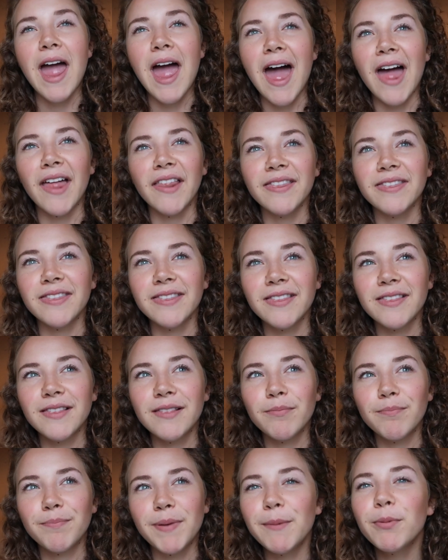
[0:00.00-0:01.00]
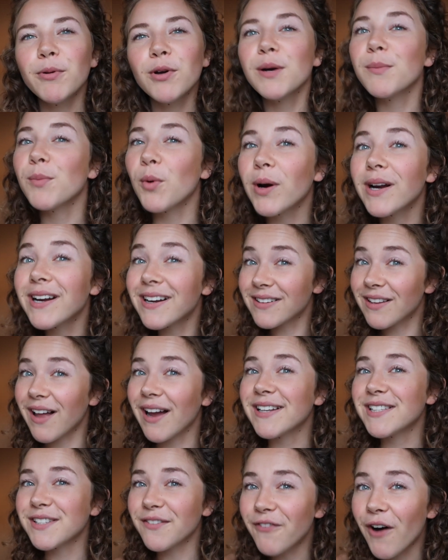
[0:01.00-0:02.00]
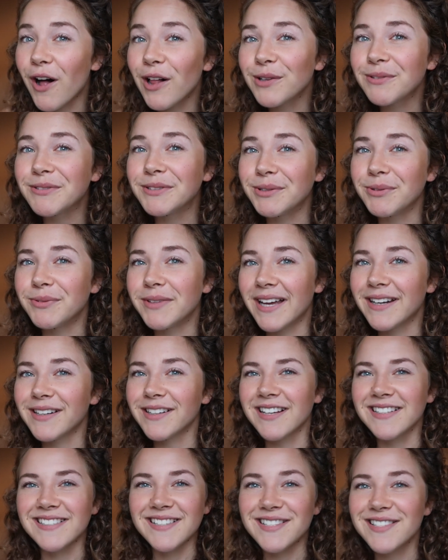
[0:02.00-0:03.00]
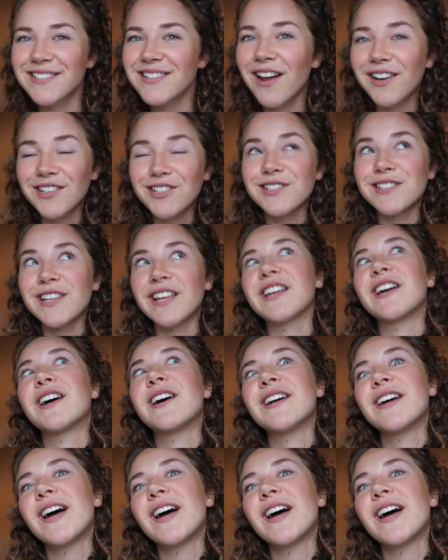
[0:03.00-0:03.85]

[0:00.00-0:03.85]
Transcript: and people are more inclined to follow you then because it's not just like